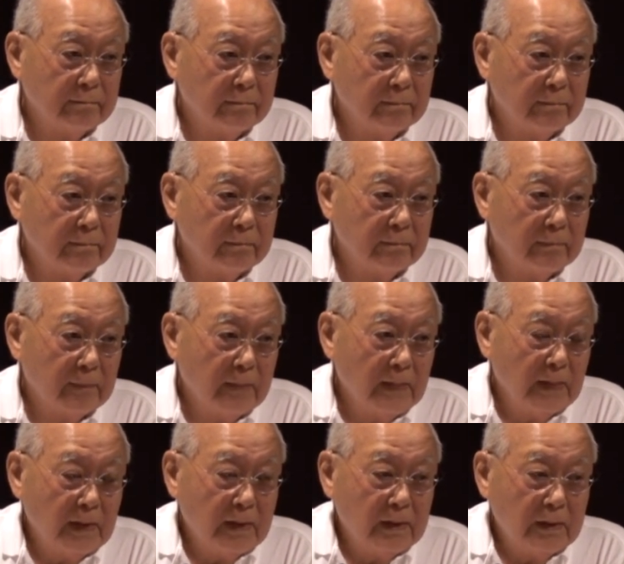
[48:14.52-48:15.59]
brothers?
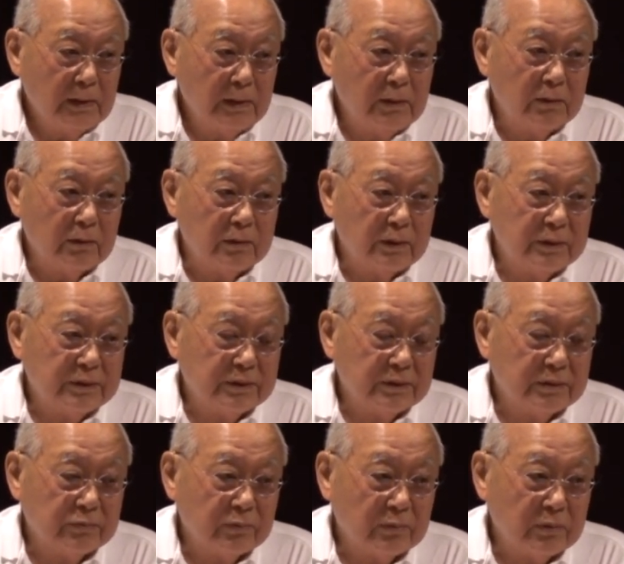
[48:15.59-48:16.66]
You know, this
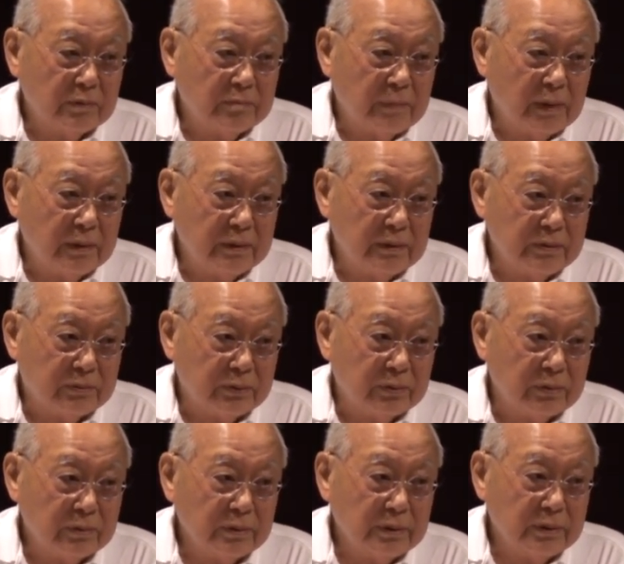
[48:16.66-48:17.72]
is where I'm
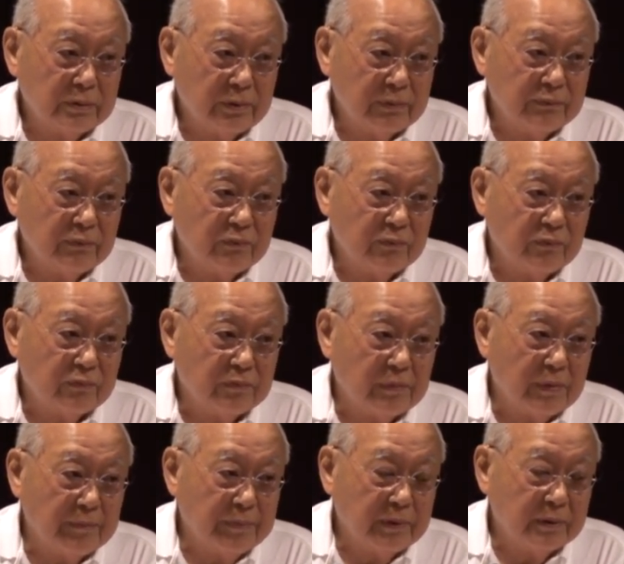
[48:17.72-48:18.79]
eternally grateful for
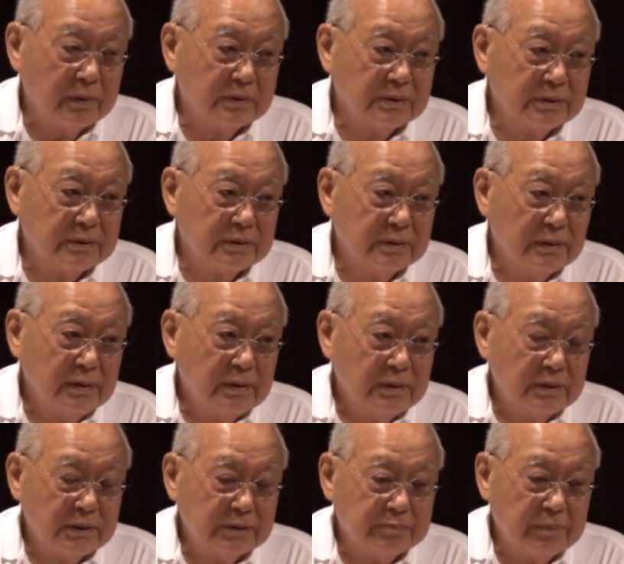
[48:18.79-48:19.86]
my parents.
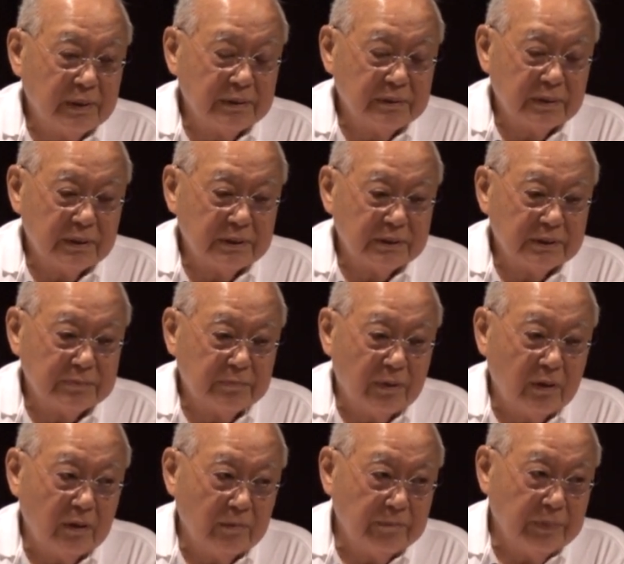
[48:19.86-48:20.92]
Despite that
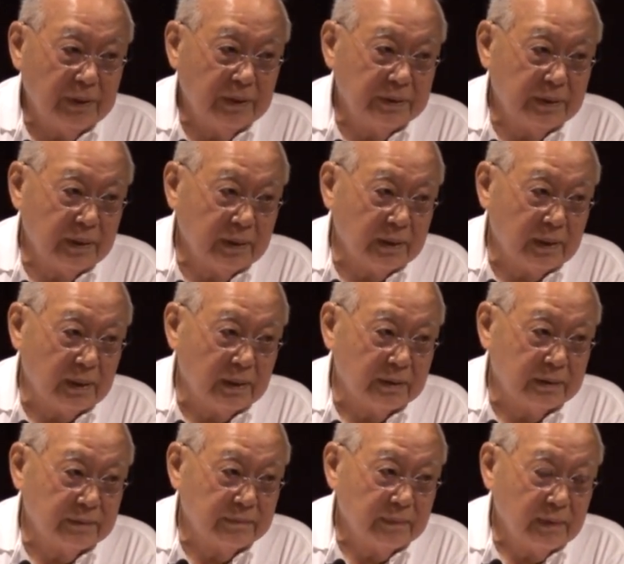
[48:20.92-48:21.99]
small pay they
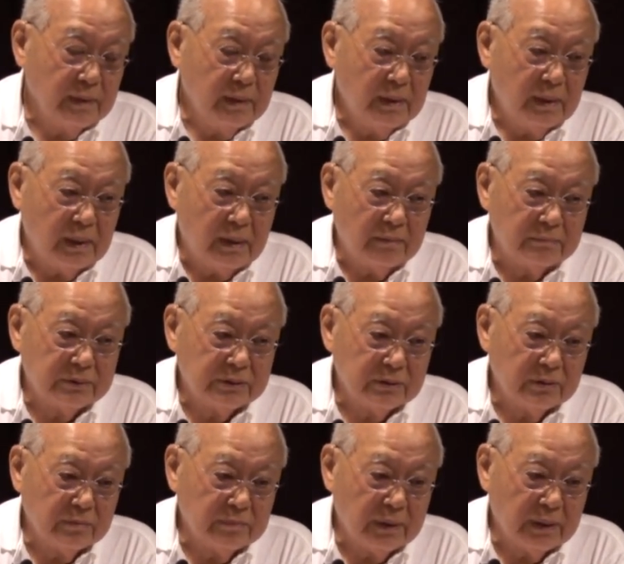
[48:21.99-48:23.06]
got, I'm
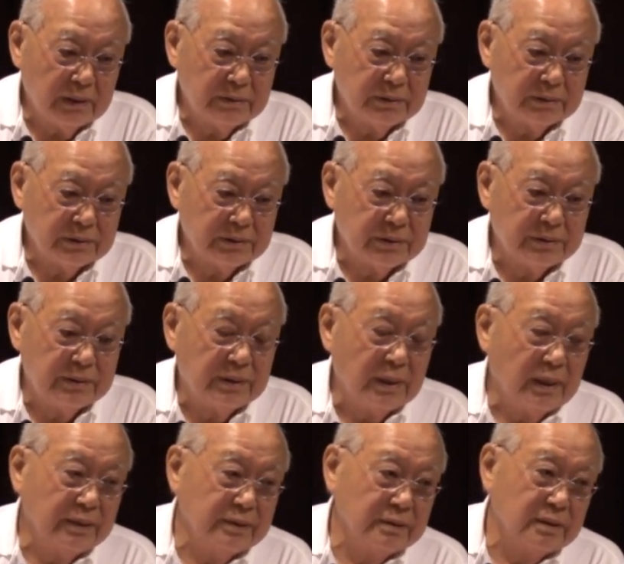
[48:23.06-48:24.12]
sure by just
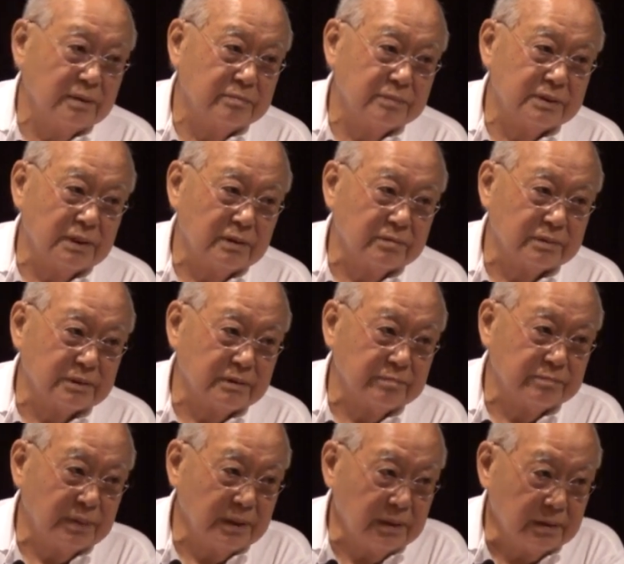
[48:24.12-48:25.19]
denying themselves
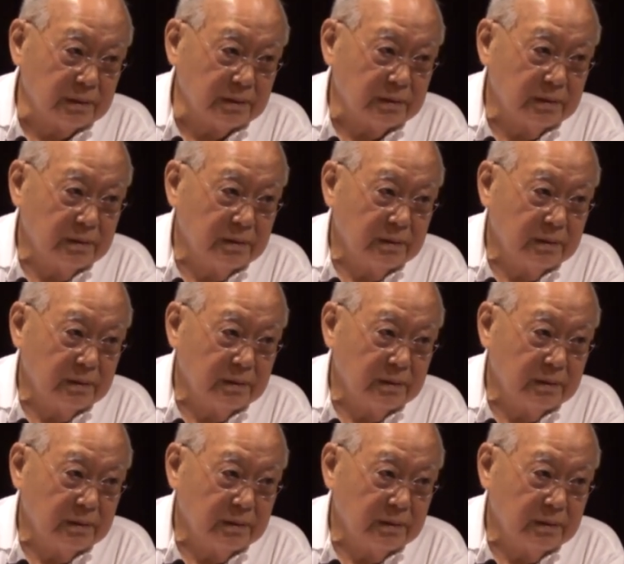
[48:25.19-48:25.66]
completely,